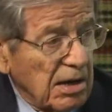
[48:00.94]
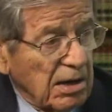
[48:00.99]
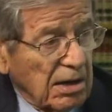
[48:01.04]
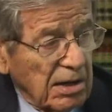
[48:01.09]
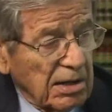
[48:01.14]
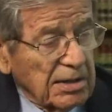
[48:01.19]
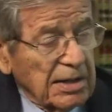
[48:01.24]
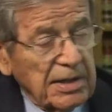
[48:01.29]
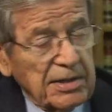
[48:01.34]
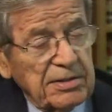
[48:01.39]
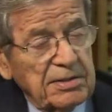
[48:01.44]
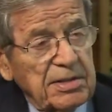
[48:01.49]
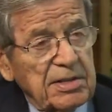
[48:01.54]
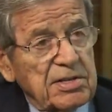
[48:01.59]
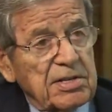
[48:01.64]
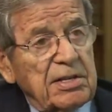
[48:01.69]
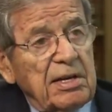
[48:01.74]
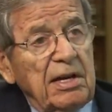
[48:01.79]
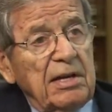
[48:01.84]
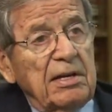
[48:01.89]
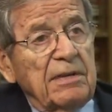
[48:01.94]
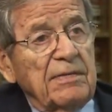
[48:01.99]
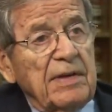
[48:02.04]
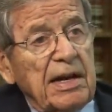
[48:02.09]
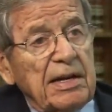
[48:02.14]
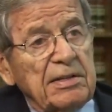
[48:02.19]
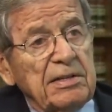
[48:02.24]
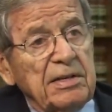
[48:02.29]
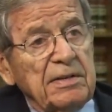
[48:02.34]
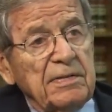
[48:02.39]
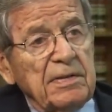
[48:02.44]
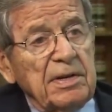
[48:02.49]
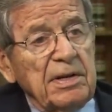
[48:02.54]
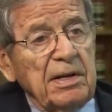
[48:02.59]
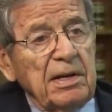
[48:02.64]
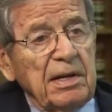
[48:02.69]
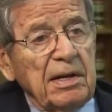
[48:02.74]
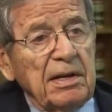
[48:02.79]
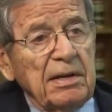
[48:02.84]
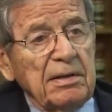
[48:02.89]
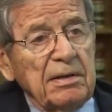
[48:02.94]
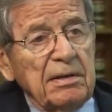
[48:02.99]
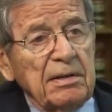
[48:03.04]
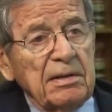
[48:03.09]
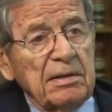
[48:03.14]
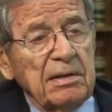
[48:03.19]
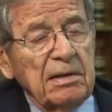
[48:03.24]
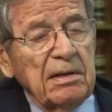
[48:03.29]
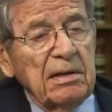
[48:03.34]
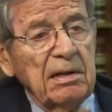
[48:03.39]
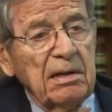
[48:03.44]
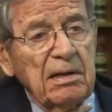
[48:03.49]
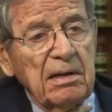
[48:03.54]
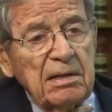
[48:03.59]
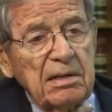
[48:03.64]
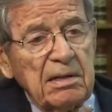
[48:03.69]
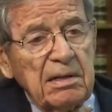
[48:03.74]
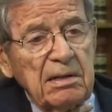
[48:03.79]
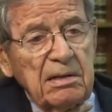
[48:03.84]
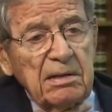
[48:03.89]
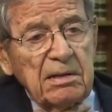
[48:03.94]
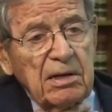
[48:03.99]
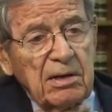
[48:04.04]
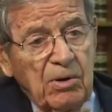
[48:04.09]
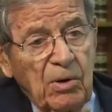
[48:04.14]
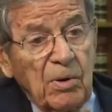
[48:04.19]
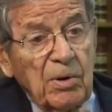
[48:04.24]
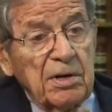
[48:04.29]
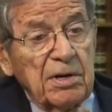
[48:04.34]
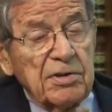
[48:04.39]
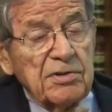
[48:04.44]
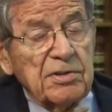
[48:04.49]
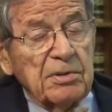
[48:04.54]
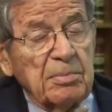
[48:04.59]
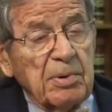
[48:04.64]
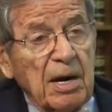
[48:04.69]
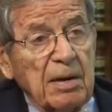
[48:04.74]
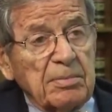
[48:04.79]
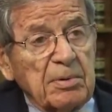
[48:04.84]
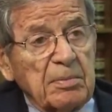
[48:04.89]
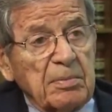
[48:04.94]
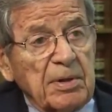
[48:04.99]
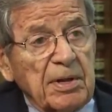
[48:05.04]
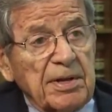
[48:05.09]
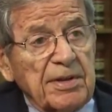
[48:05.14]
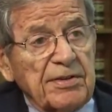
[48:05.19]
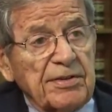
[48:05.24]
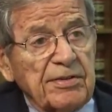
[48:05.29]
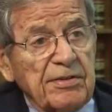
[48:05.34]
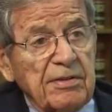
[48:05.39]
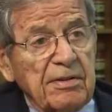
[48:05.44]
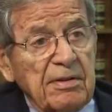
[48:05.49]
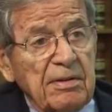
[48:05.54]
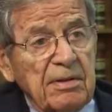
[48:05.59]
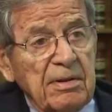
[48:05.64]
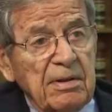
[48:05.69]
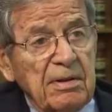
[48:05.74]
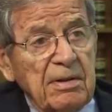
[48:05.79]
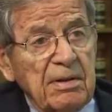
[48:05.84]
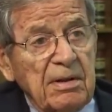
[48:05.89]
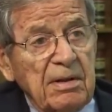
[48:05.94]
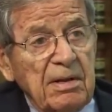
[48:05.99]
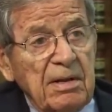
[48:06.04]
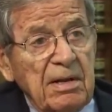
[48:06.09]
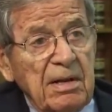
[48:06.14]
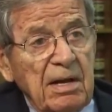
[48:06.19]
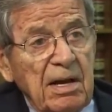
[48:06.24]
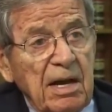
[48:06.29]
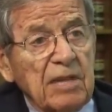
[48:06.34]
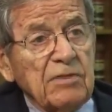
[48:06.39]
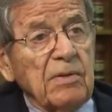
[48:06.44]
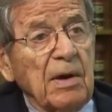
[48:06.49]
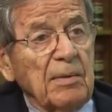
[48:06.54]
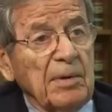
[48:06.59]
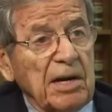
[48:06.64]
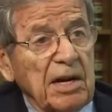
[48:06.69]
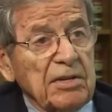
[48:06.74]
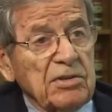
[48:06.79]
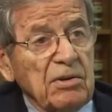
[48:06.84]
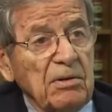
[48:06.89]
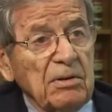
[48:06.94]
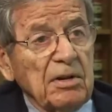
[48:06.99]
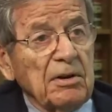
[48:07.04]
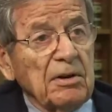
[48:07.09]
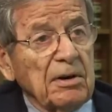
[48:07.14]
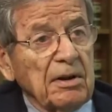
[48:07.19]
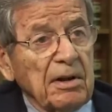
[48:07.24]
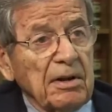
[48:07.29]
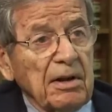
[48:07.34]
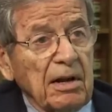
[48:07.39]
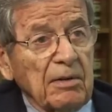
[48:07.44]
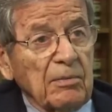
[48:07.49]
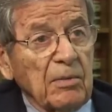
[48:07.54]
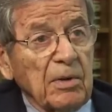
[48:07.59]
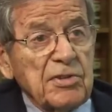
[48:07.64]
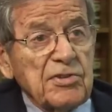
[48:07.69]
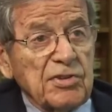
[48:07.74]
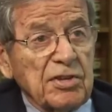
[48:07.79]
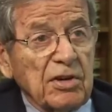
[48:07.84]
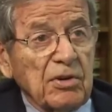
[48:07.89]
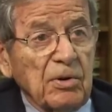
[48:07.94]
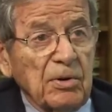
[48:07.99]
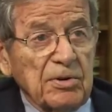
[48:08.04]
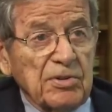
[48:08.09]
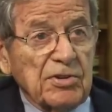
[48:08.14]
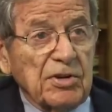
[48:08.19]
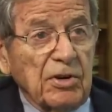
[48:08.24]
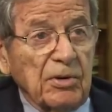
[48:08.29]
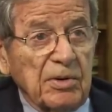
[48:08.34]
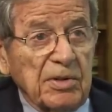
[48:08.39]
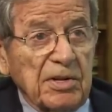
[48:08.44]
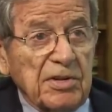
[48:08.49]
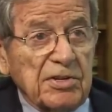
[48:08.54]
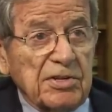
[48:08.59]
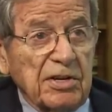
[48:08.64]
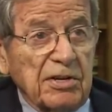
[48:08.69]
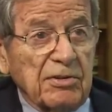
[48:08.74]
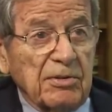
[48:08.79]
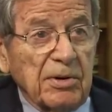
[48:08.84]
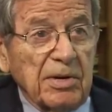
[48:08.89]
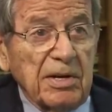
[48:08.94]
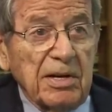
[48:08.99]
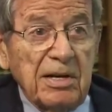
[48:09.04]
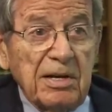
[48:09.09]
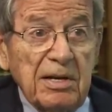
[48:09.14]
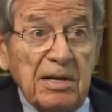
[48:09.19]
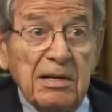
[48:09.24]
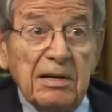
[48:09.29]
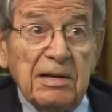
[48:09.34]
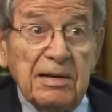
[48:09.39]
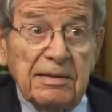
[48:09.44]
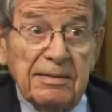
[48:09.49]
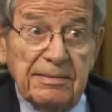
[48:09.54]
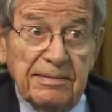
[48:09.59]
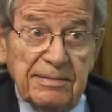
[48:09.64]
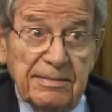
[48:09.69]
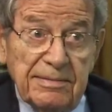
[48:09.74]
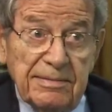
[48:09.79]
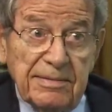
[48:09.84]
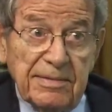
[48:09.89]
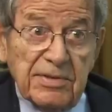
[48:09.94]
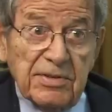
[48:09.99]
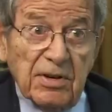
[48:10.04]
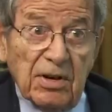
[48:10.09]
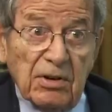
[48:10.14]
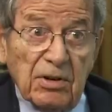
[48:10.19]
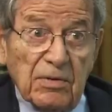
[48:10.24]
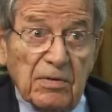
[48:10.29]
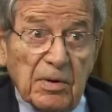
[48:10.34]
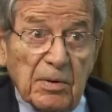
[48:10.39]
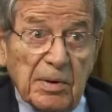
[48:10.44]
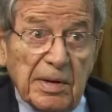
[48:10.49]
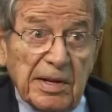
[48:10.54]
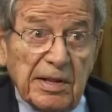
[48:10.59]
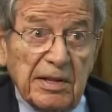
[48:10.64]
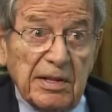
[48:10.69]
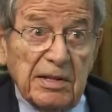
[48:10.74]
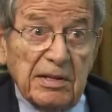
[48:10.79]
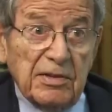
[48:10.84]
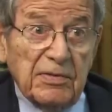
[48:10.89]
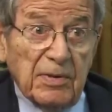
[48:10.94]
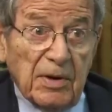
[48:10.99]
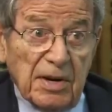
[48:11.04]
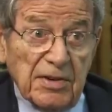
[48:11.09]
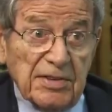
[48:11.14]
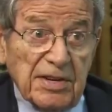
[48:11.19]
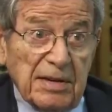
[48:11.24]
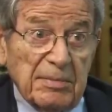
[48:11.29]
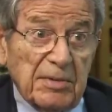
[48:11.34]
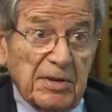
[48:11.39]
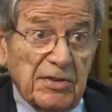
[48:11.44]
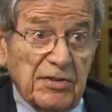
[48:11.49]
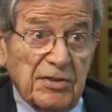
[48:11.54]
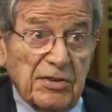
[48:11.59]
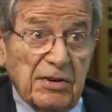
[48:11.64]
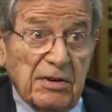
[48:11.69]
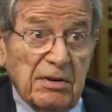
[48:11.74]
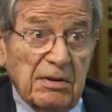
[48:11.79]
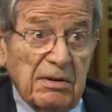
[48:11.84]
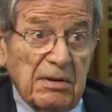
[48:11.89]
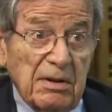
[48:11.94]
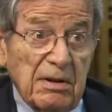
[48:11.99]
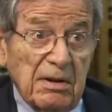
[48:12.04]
on this kind of activity, and the court is the proper place. That's why when I told you early on, once the courts go in this country, it's all over with, as far as I'm concerned